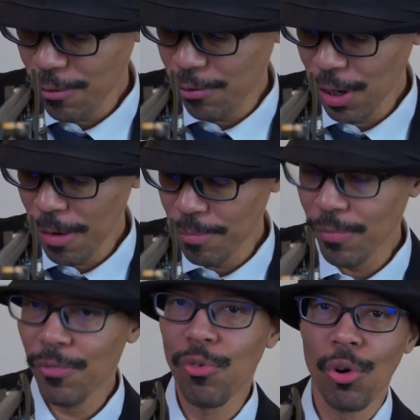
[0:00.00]
fill up
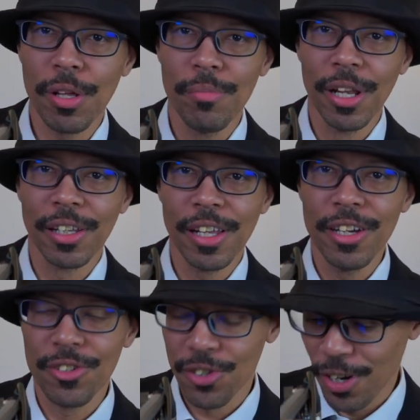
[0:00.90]
40
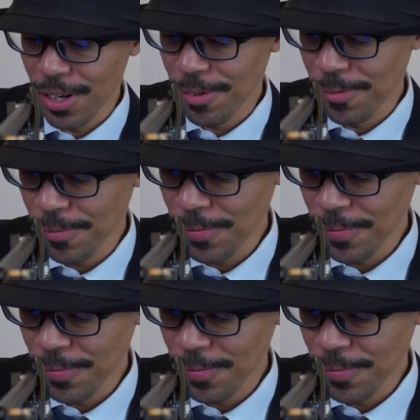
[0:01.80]
milliliters on